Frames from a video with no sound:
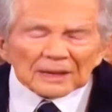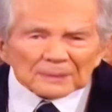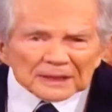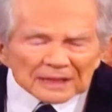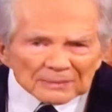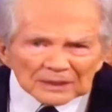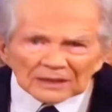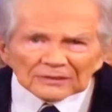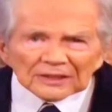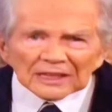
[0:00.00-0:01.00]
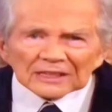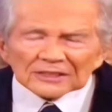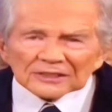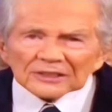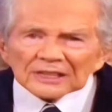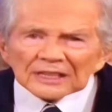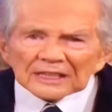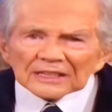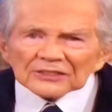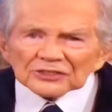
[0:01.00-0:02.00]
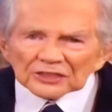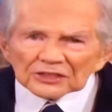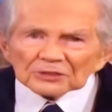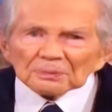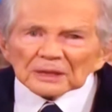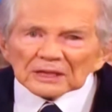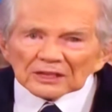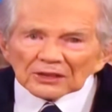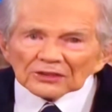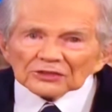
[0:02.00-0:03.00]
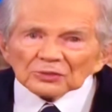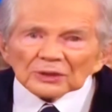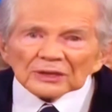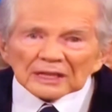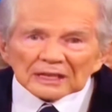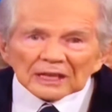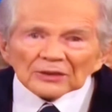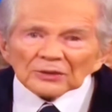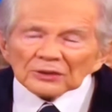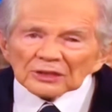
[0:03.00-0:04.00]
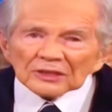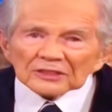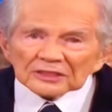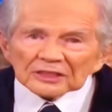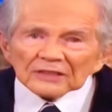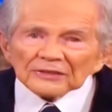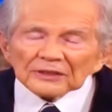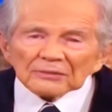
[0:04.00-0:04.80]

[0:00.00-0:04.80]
epidemic of cancer just because we're eating the wrong stuff.